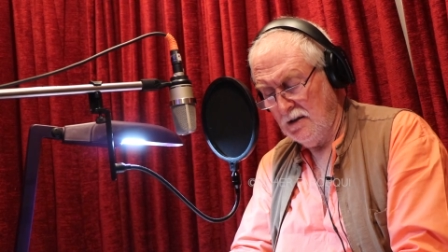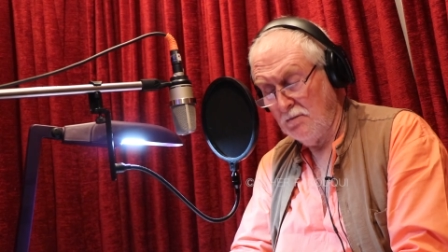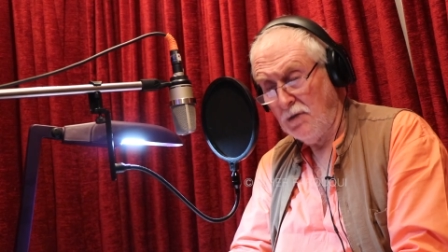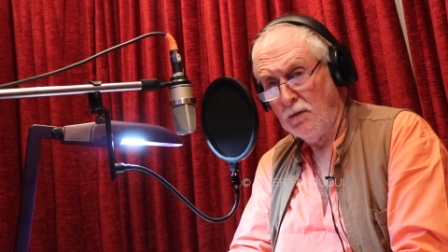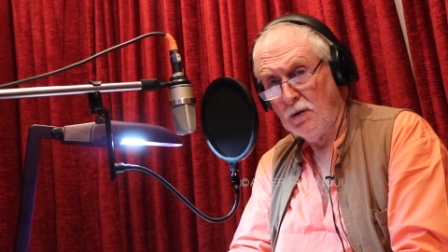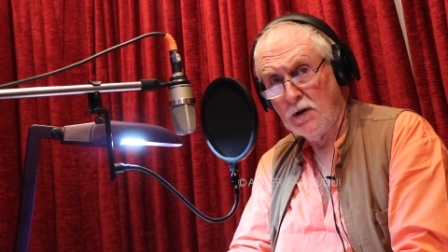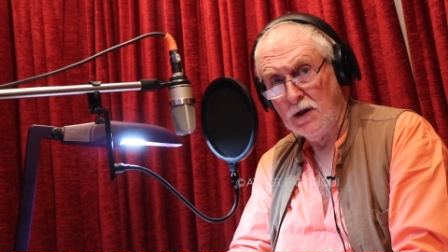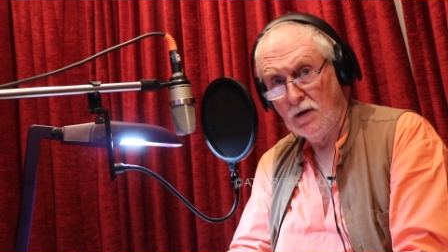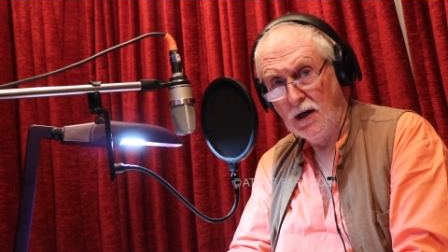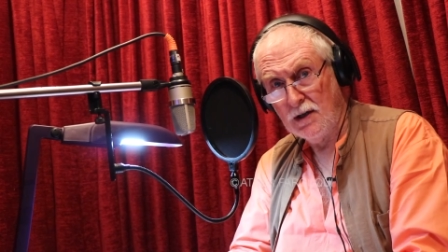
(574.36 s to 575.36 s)
Babar
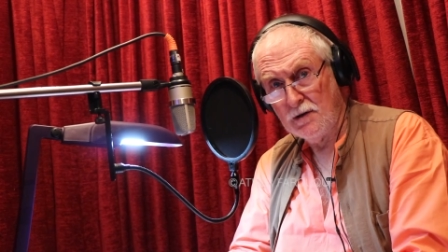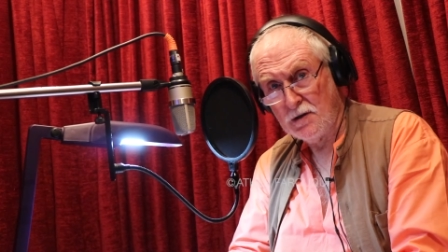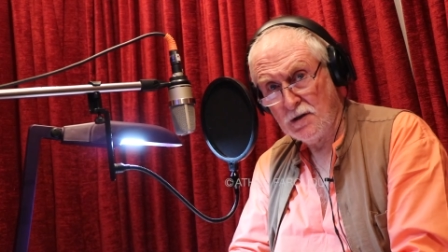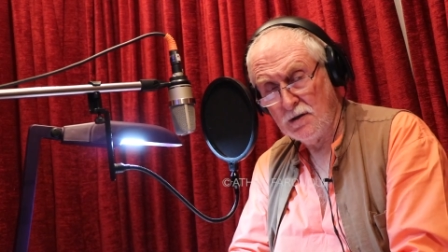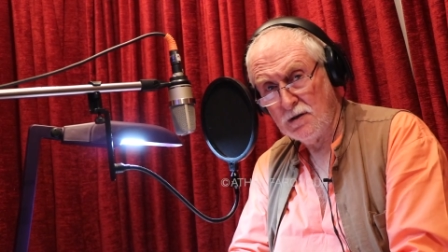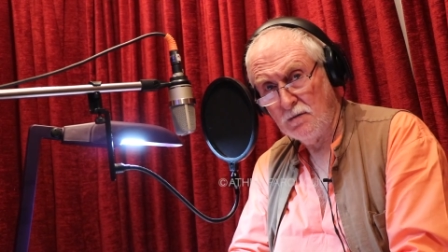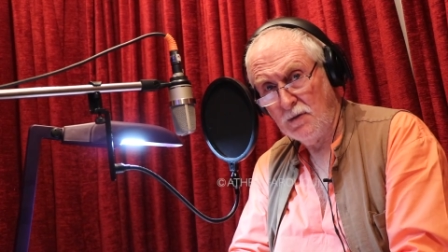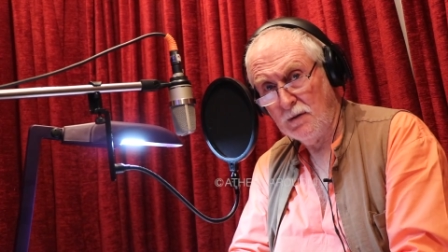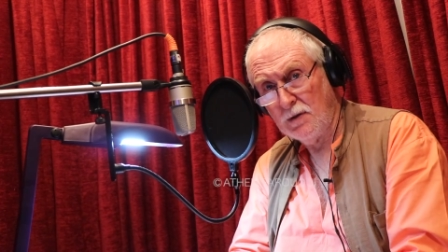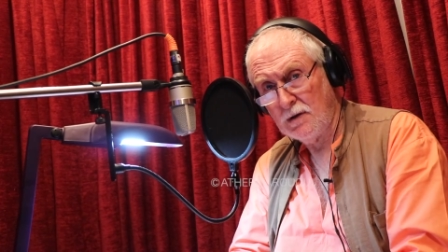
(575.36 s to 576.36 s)
Ke Aulad, The Sons of
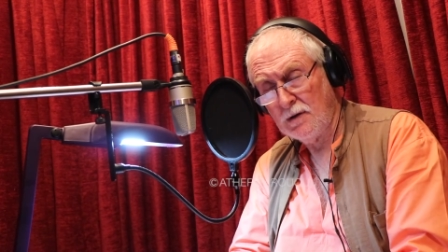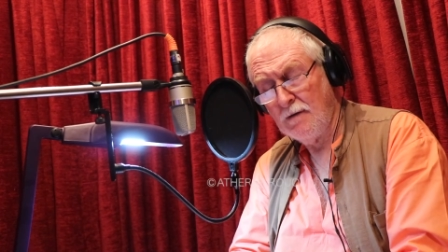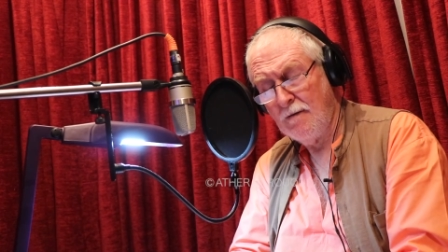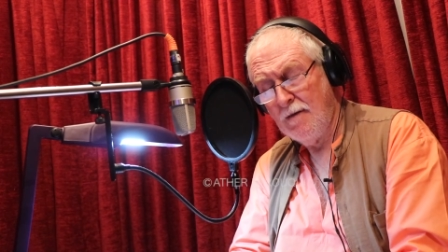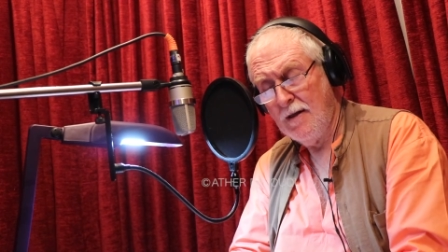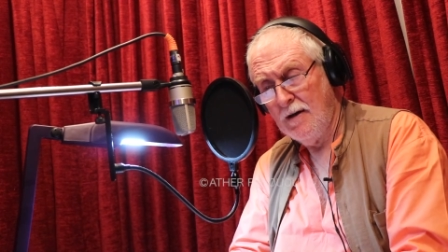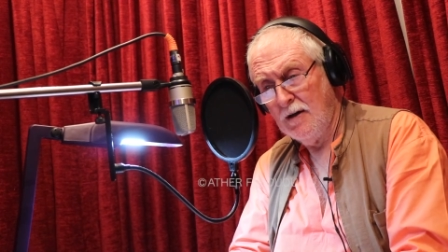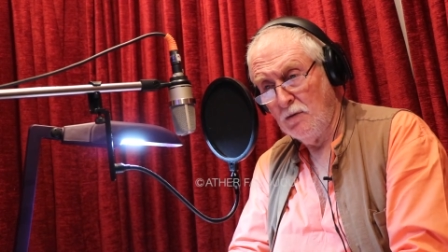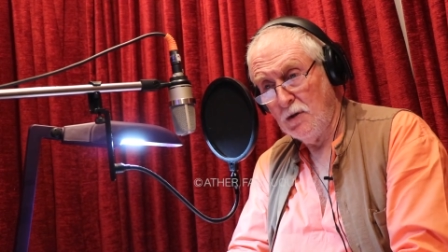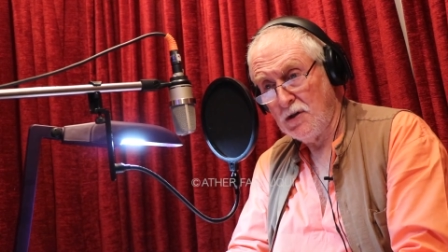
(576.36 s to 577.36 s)
Babar,
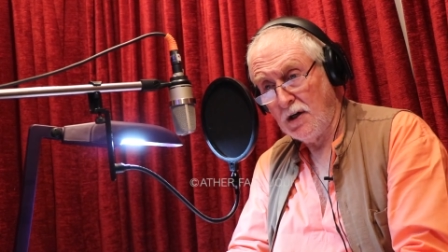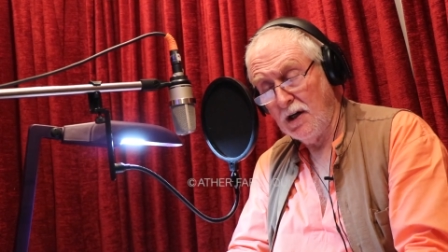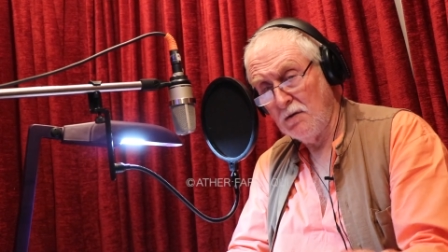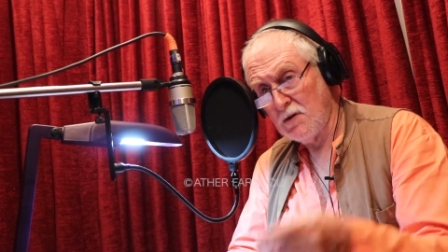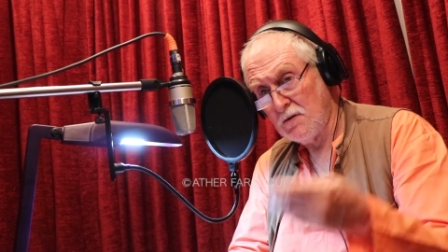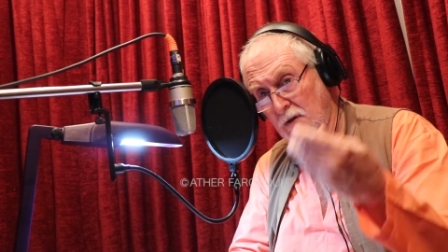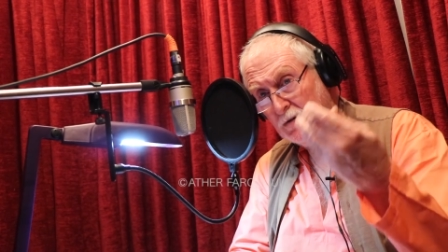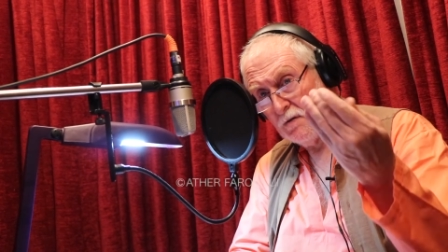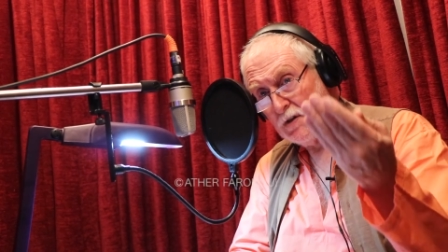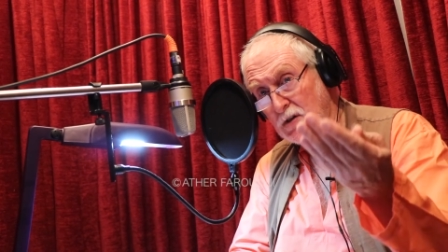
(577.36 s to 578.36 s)
which again was
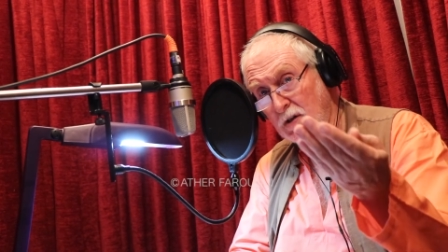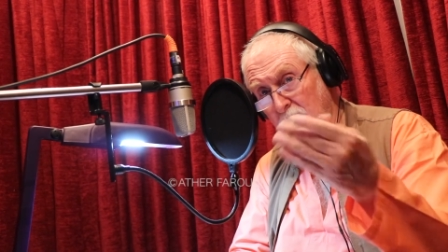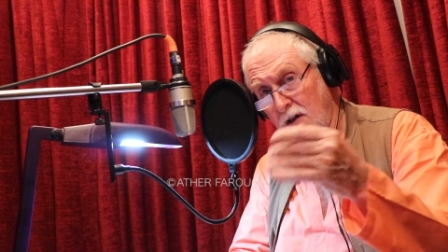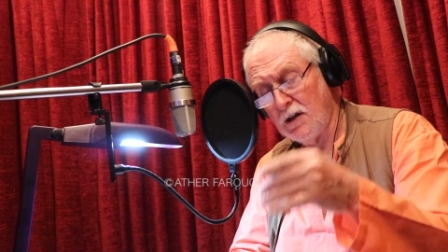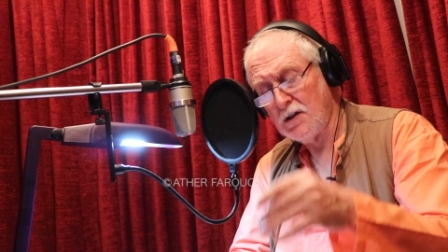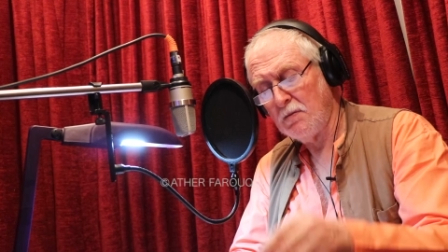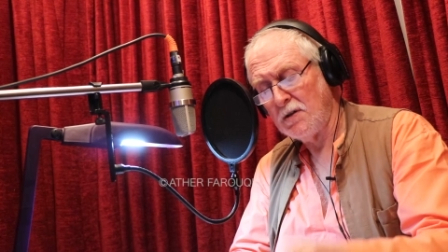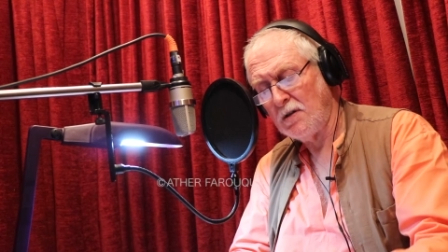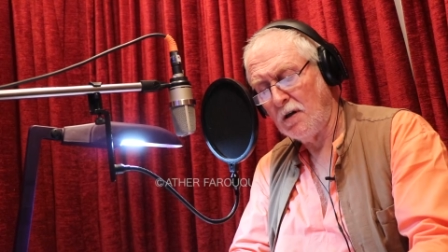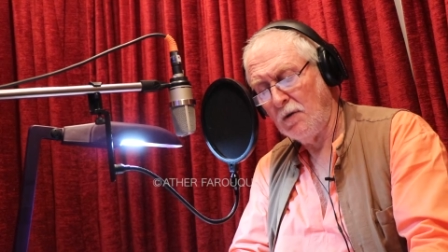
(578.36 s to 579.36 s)
written originally in English
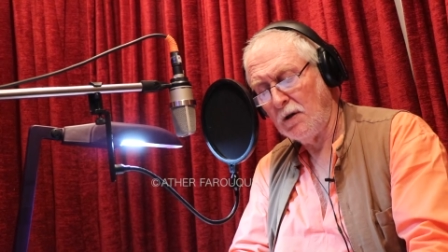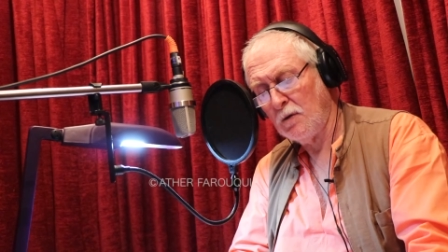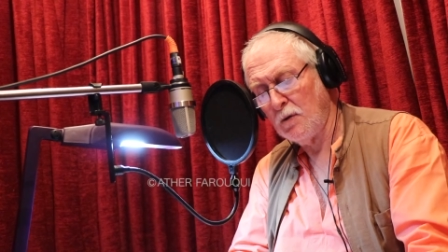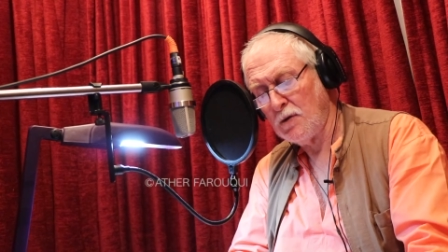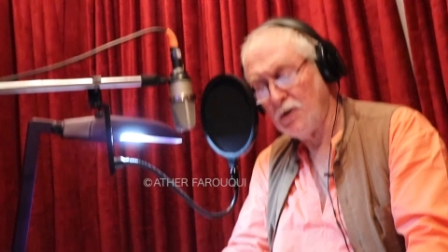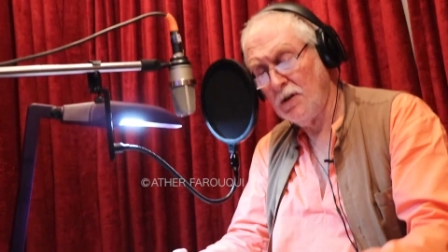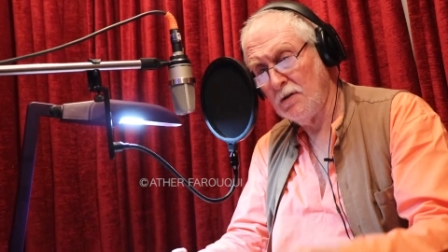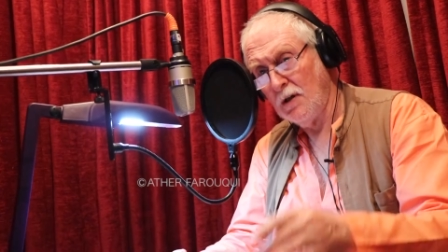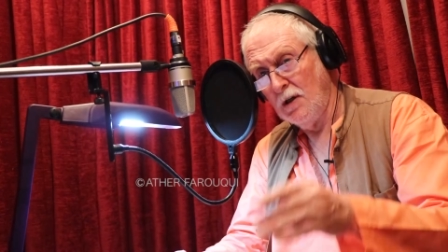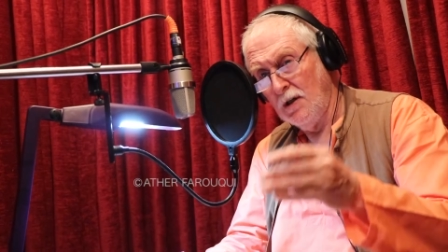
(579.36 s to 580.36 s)
by Salman
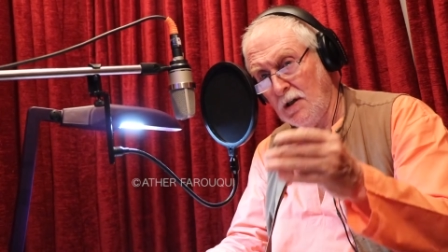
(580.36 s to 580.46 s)
Khurshid.